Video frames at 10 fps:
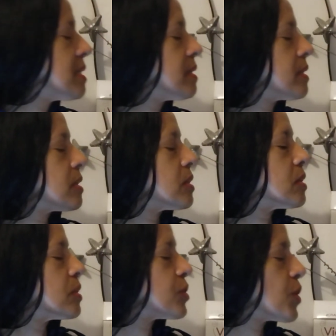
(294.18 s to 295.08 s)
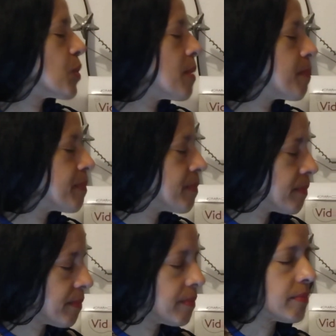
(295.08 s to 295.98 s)
else show up?
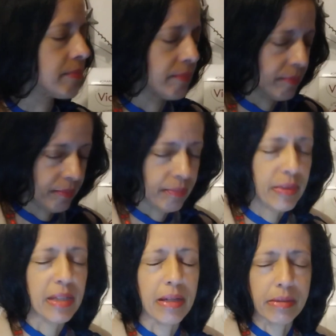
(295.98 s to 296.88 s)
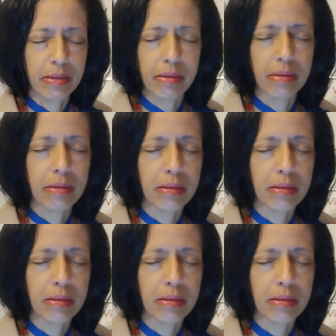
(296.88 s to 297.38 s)
Yes.